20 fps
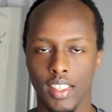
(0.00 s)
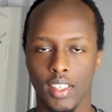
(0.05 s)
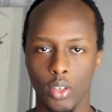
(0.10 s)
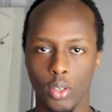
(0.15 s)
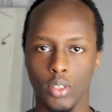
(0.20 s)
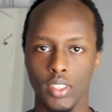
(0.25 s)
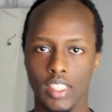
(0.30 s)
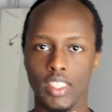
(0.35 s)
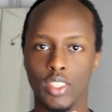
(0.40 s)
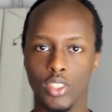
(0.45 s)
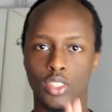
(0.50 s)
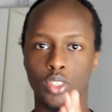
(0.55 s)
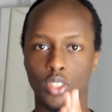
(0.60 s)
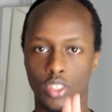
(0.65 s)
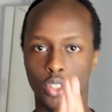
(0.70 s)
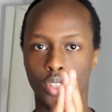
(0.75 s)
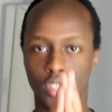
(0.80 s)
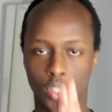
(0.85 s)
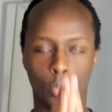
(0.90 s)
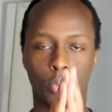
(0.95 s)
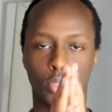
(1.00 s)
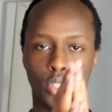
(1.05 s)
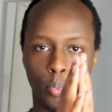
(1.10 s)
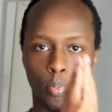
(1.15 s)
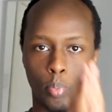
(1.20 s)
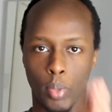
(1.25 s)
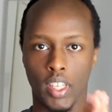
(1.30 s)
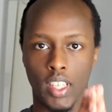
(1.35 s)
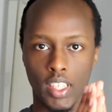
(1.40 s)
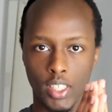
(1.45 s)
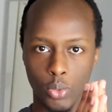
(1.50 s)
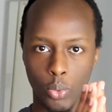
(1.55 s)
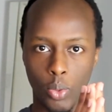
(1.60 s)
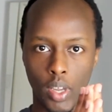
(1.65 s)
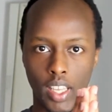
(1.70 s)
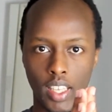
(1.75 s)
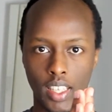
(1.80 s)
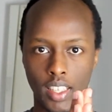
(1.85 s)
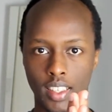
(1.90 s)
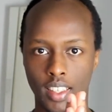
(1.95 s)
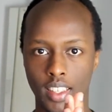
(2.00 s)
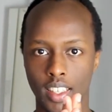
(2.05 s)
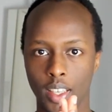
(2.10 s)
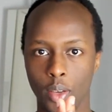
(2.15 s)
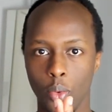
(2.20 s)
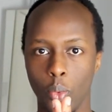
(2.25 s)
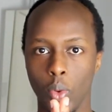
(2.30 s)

Because it's not supposed to be this way. He